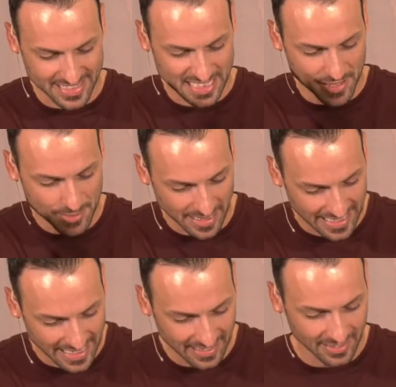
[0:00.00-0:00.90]
is to be the
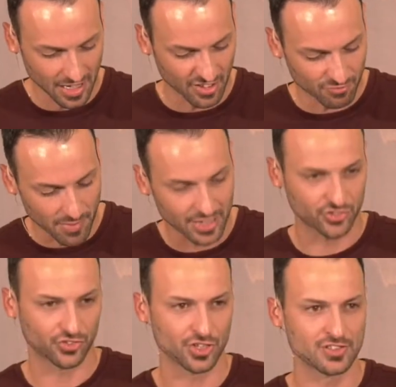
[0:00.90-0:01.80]
beginning of months
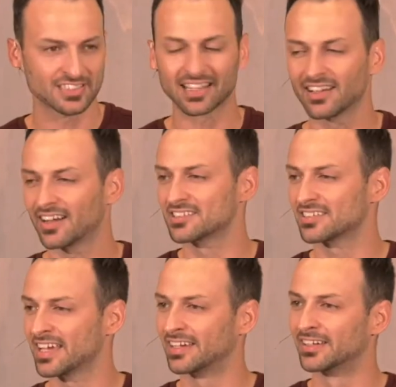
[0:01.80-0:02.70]
for you. It's like God is
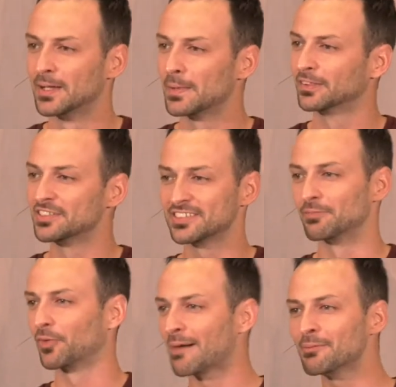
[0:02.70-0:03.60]
saying, listen,
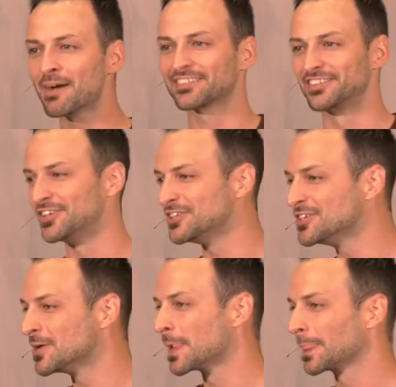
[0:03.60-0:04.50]
what I'm about to
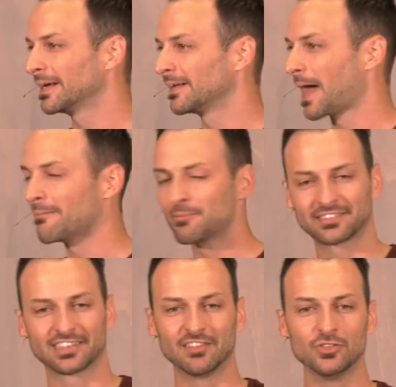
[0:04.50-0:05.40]
do, I'm about
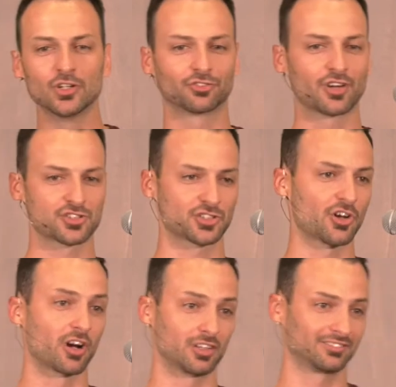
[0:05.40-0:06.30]
to give you a fresh
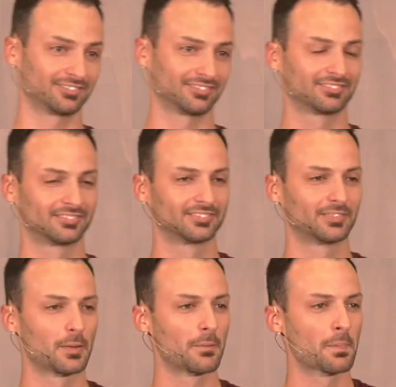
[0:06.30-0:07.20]
start.
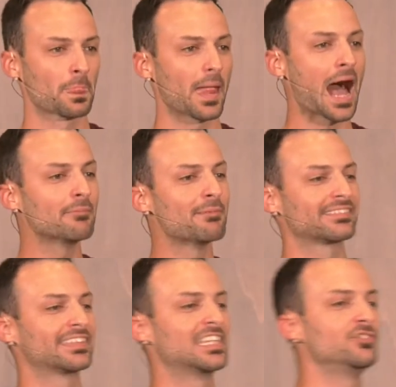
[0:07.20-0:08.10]
I'm about to give